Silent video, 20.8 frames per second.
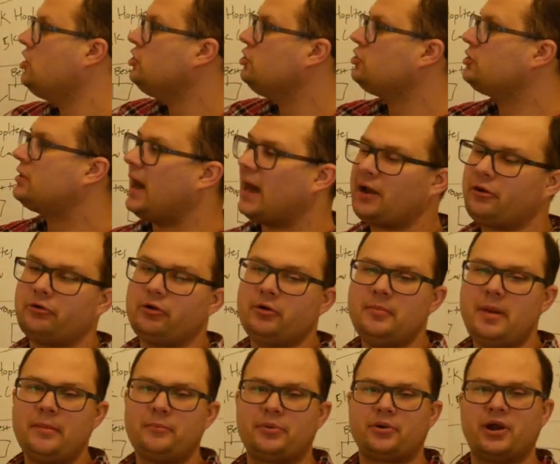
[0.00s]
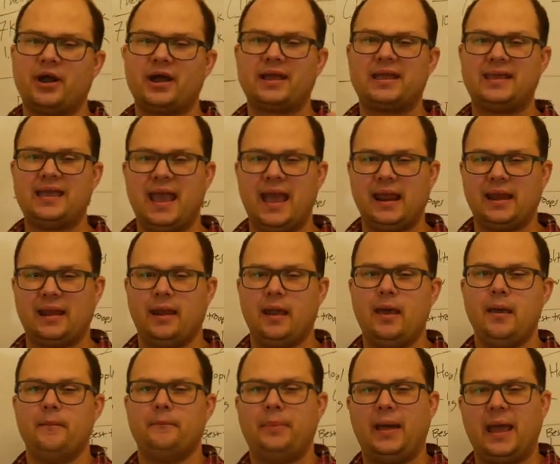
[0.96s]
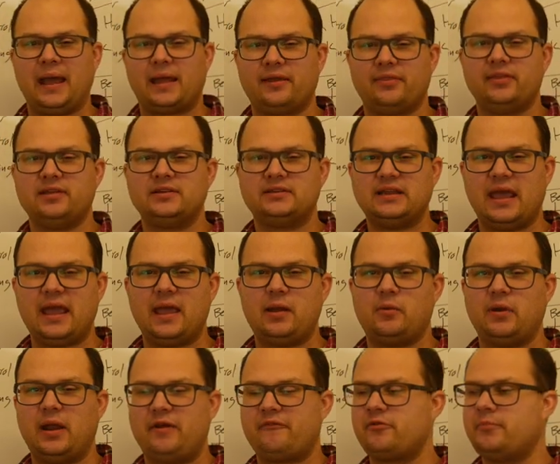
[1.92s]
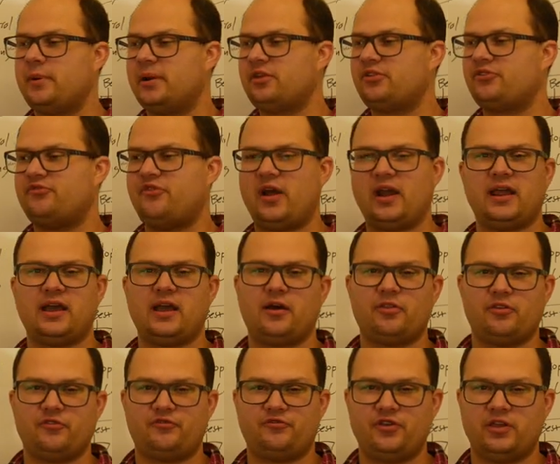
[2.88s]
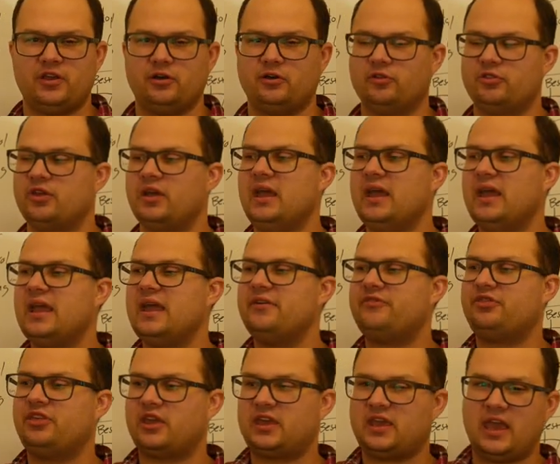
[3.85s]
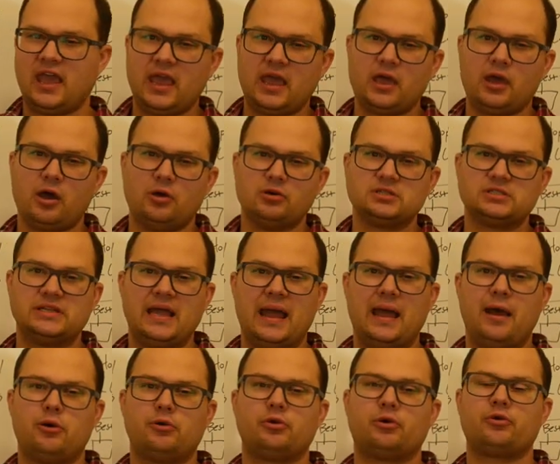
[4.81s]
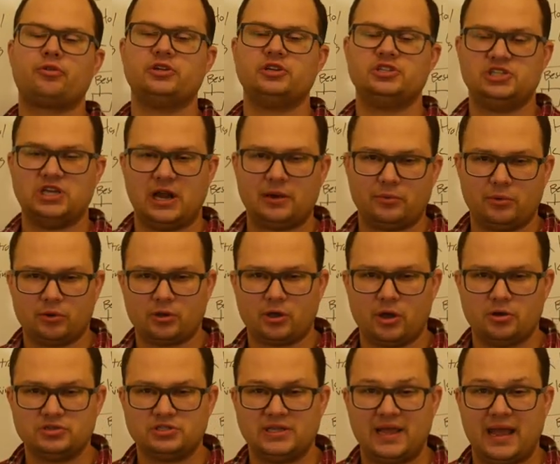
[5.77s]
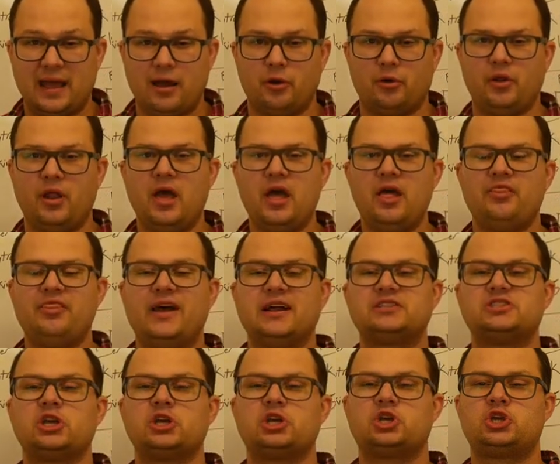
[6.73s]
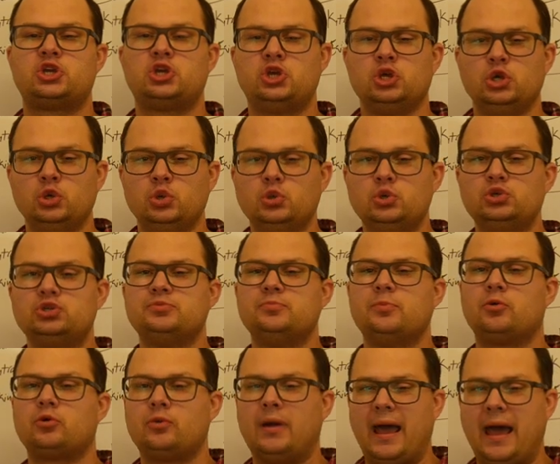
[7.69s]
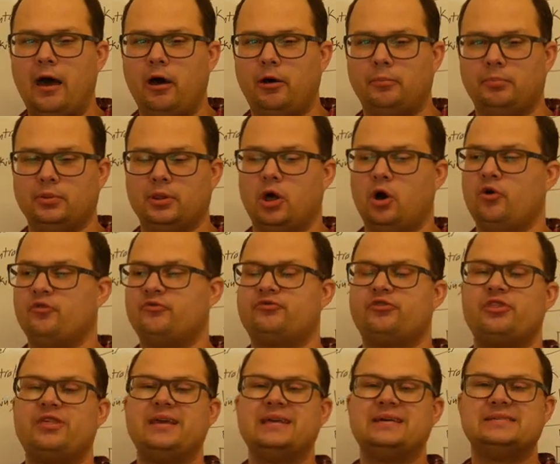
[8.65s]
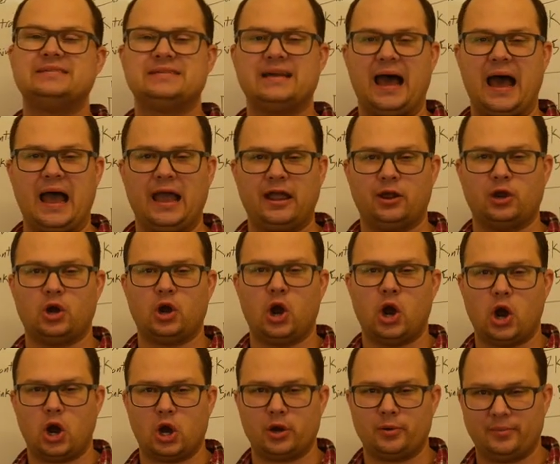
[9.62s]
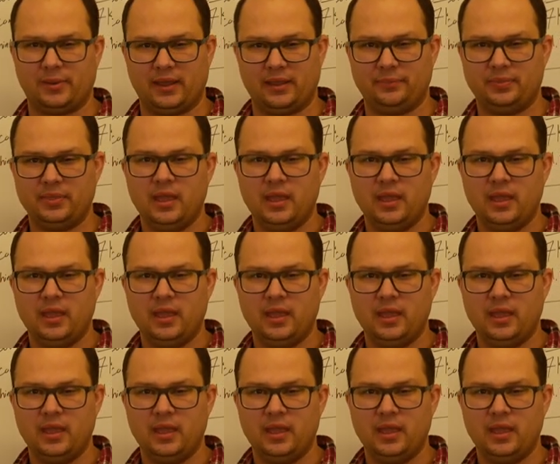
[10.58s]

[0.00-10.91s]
You got to remember, again, back in the day when everybody's fighting on the field, if the king goes down or the general goes down, that's a huge morale blow for the entire army.